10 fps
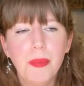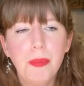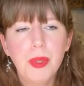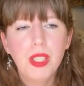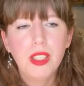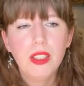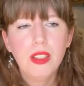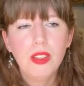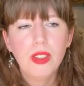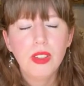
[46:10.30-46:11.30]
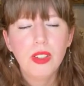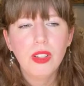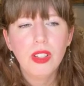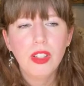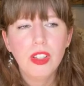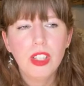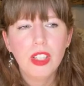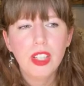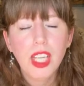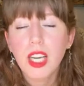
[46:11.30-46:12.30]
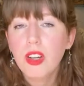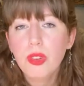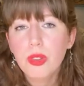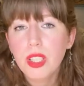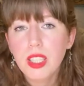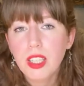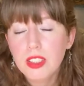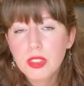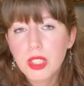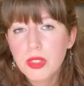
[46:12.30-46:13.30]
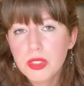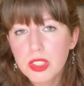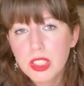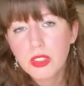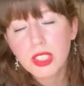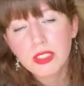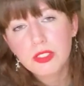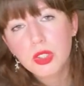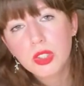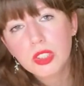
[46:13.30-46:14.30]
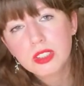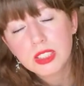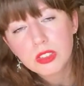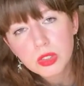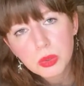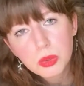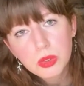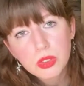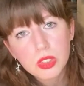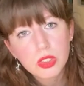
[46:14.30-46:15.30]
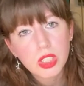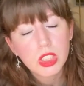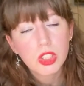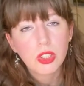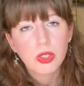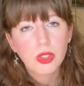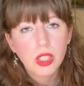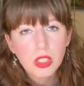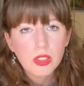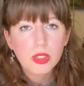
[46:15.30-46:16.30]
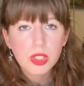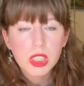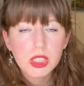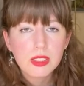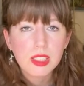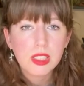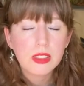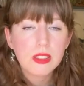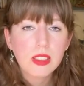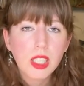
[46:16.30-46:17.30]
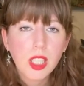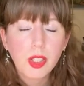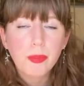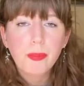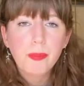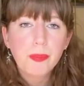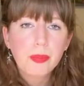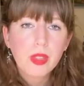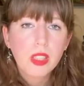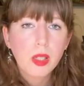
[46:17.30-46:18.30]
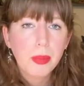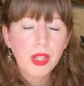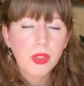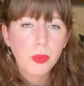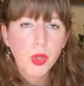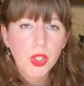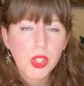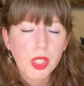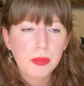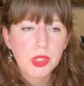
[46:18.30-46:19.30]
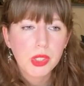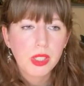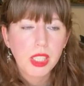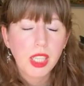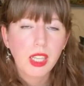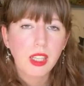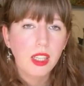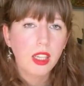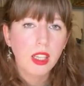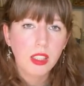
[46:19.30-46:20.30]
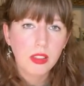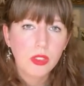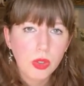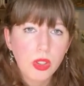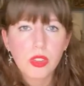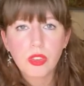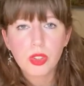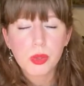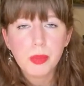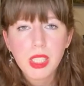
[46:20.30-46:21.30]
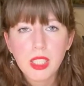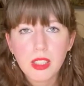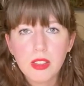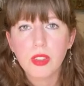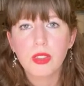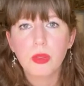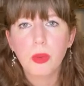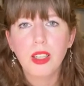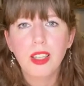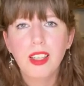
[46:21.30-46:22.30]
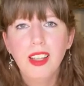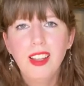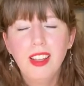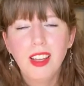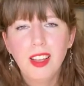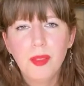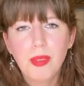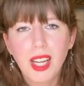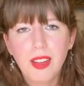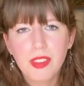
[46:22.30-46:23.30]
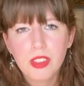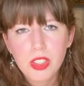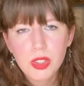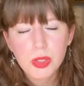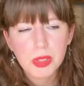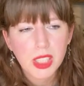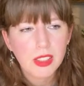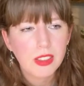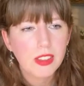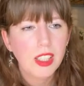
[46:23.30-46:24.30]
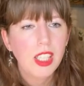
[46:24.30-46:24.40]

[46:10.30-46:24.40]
But yeah, also I also go and give talks in schools to try and show younger audiences about the work that I'm doing, and I talk on social media, so it's why I have this YouTube channel.